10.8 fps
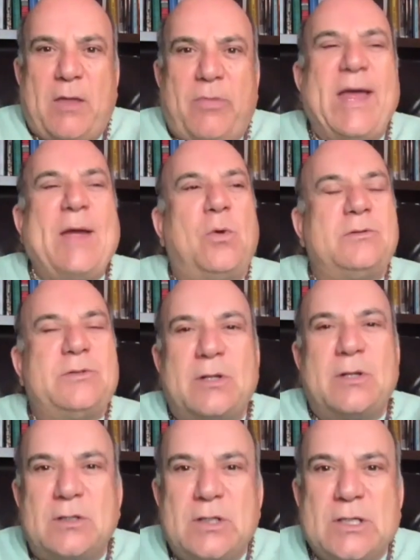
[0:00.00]
they will
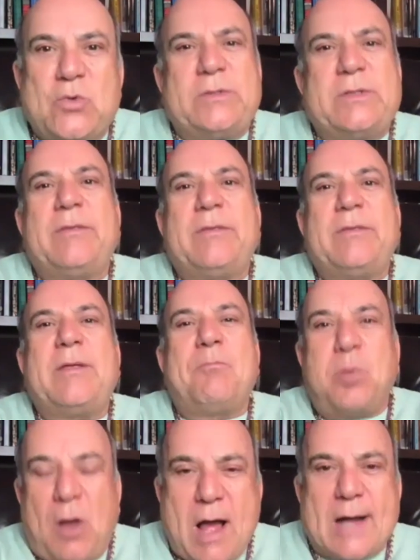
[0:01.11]
dilute the
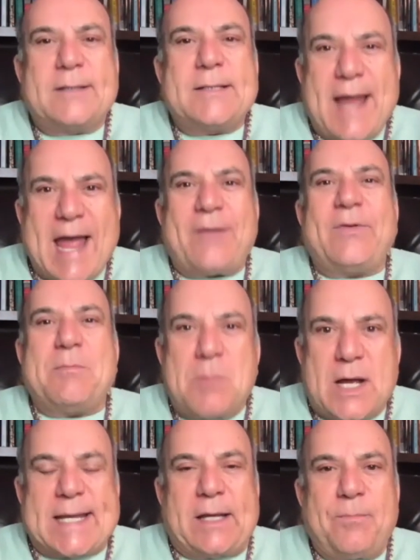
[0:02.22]
block to having
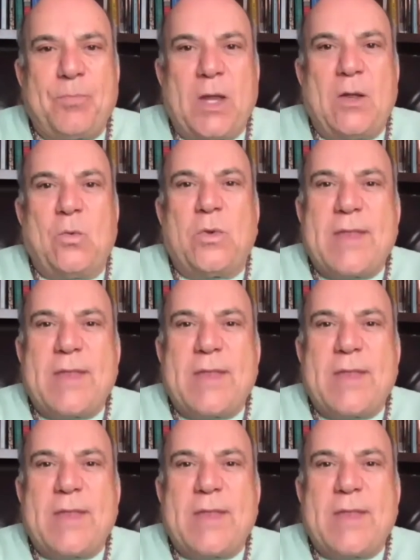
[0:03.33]
money. When they